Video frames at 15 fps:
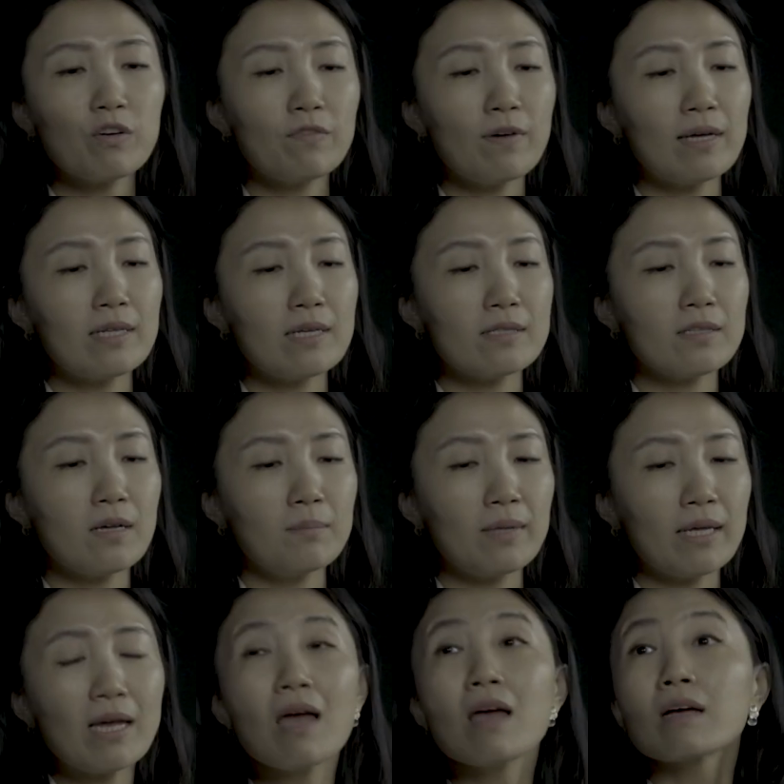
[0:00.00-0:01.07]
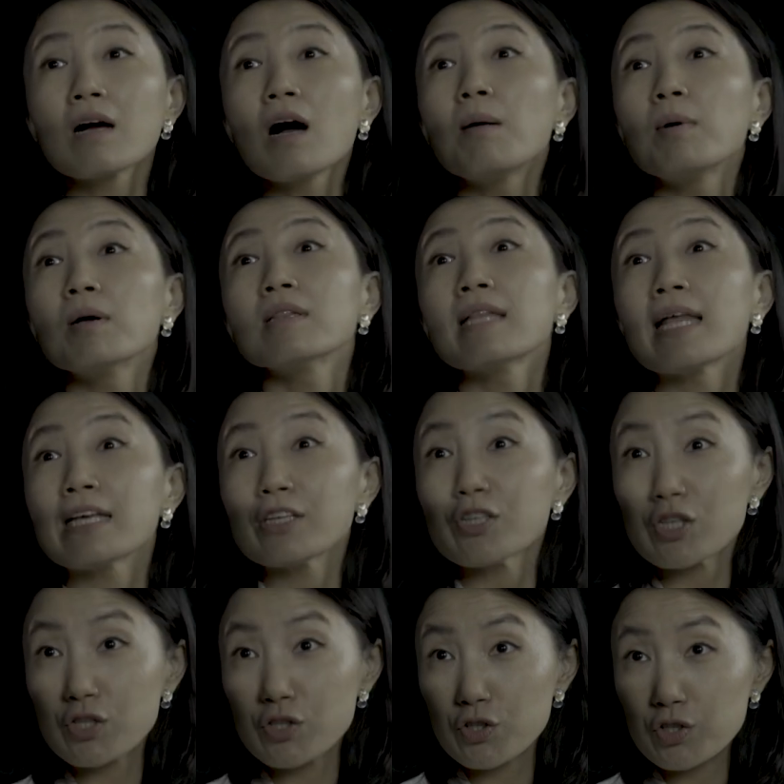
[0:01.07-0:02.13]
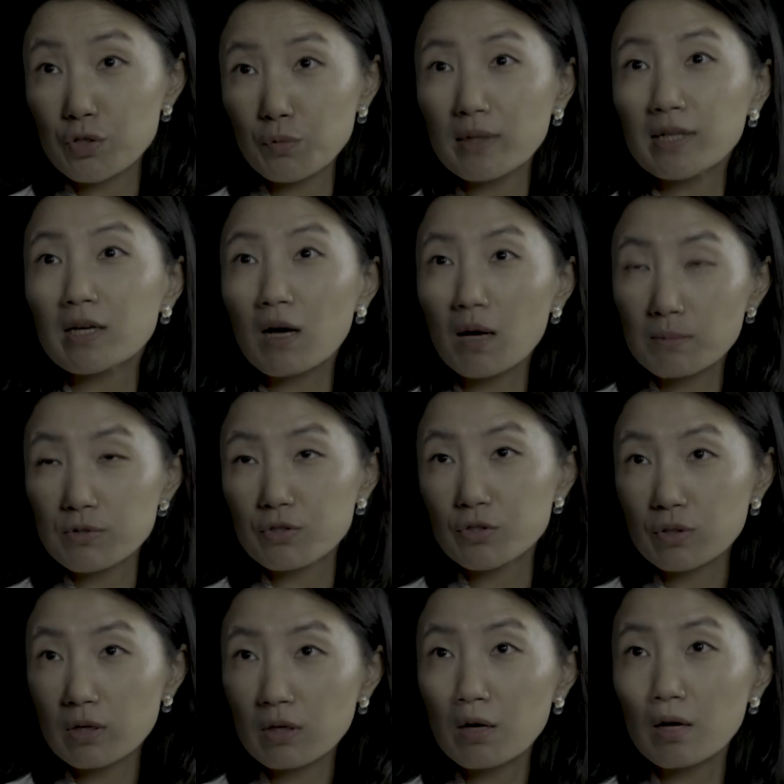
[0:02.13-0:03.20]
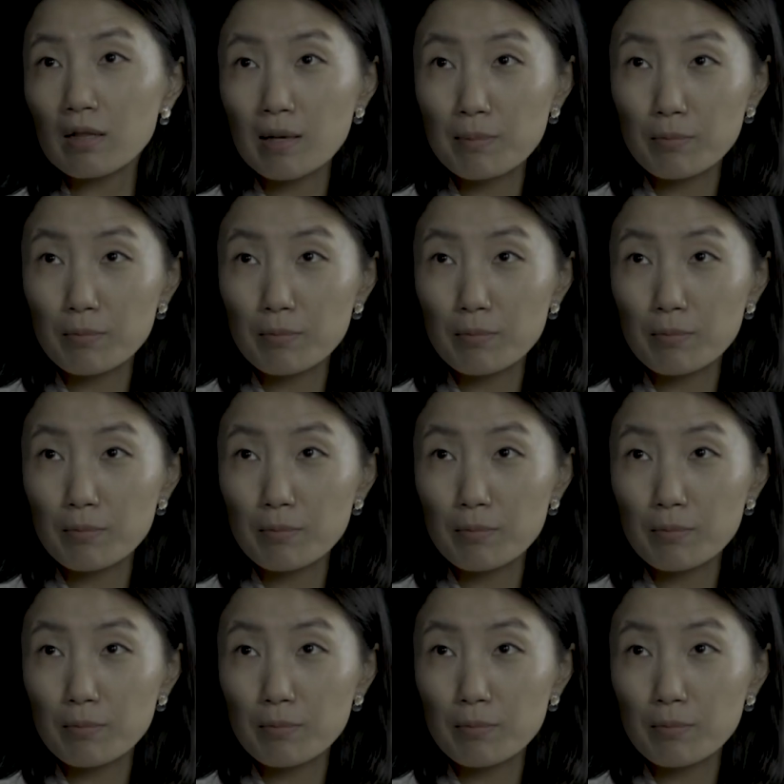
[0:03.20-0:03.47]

to provide some like common language when it comes to mm. the hmm.